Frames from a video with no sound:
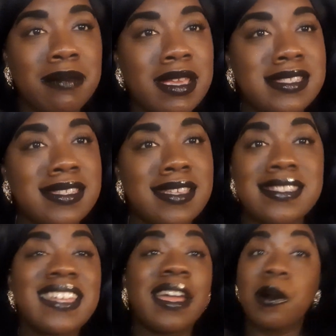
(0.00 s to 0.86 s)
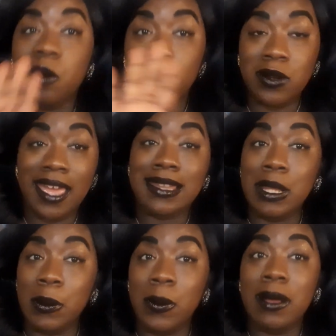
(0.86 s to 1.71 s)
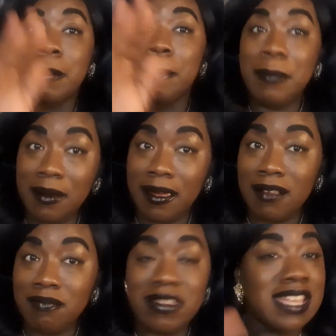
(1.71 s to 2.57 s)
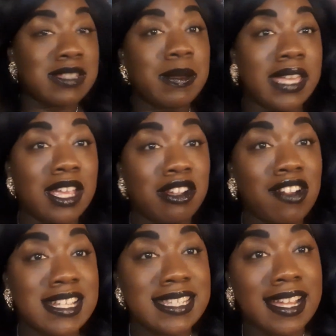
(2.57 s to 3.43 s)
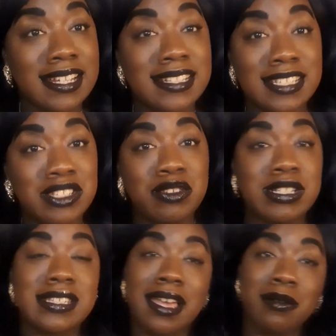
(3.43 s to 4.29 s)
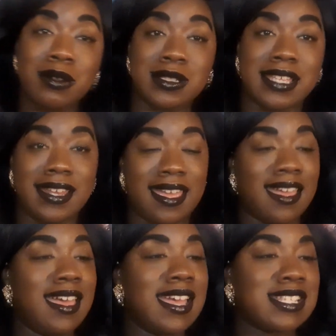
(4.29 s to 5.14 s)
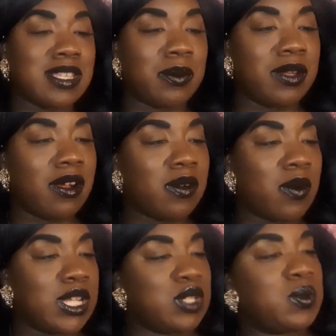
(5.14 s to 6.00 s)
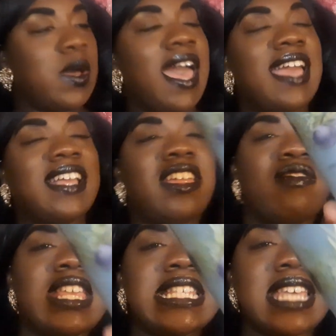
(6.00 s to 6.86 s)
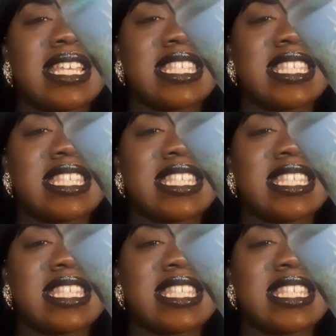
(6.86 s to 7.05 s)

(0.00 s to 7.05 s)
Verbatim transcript: it make sense. It ain't gonna go that low. But it's been getting crazy out here in these streets. I will say that. So we are going to give this a